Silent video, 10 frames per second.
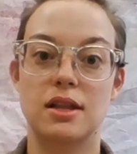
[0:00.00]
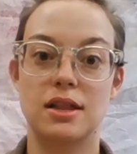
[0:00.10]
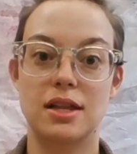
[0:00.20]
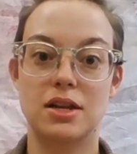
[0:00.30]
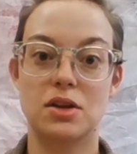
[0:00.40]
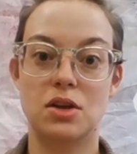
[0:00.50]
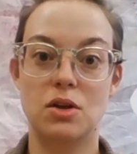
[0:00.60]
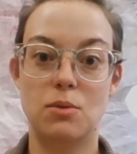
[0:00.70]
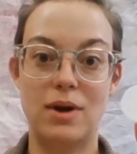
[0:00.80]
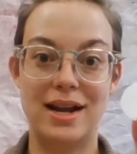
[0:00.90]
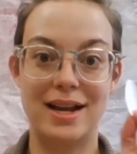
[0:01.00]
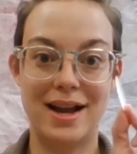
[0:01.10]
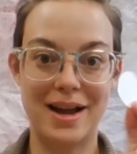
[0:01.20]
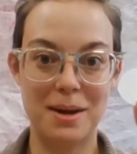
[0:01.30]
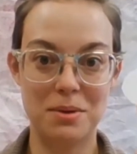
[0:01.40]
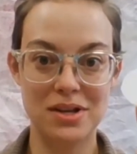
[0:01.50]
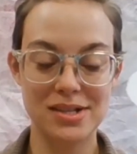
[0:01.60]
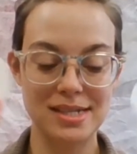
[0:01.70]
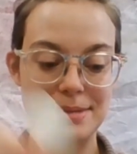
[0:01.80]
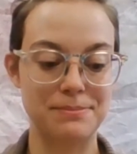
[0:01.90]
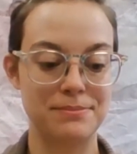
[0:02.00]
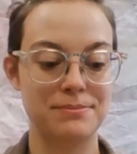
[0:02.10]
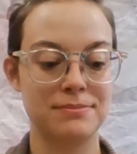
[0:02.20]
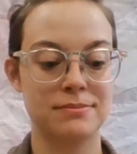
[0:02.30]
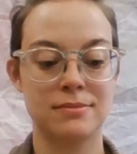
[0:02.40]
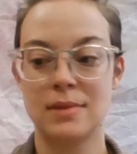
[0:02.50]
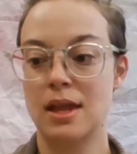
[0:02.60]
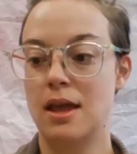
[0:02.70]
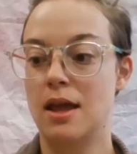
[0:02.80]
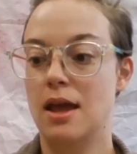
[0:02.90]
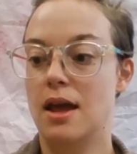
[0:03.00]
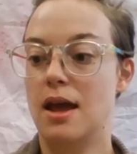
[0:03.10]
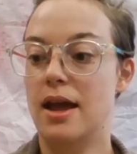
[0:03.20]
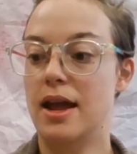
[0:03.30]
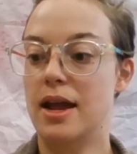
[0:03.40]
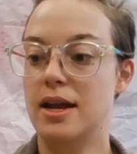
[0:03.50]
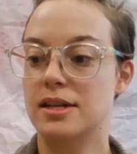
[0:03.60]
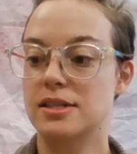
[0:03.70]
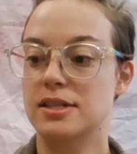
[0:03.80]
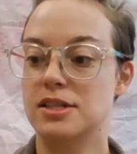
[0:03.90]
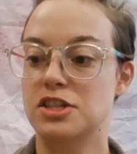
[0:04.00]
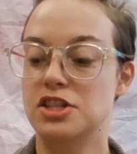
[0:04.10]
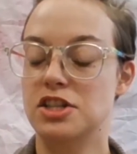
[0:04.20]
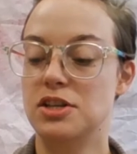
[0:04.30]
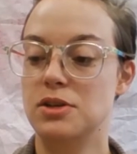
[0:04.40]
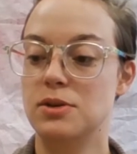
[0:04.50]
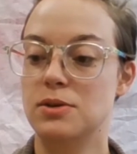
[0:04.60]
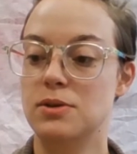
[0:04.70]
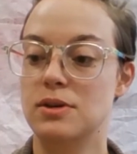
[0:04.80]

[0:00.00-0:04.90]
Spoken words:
little white eyeballs and two